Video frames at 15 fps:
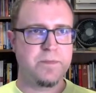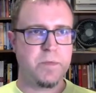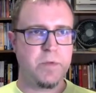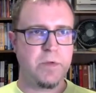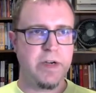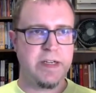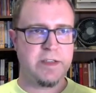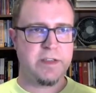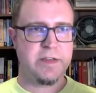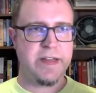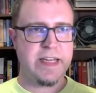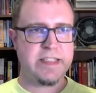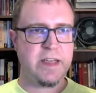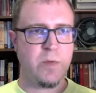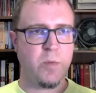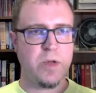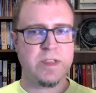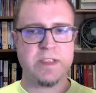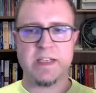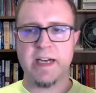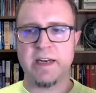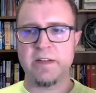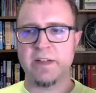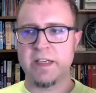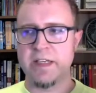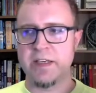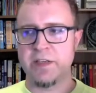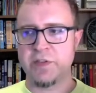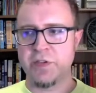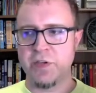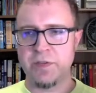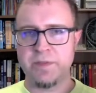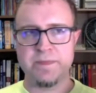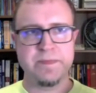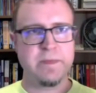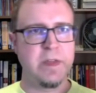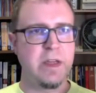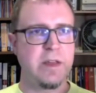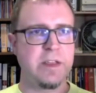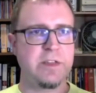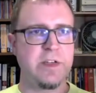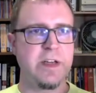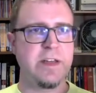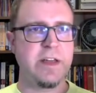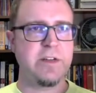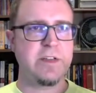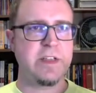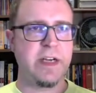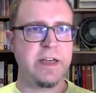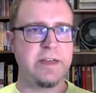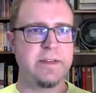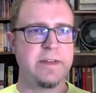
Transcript: Great, so that's that one side of the conditional. Let's try the other side.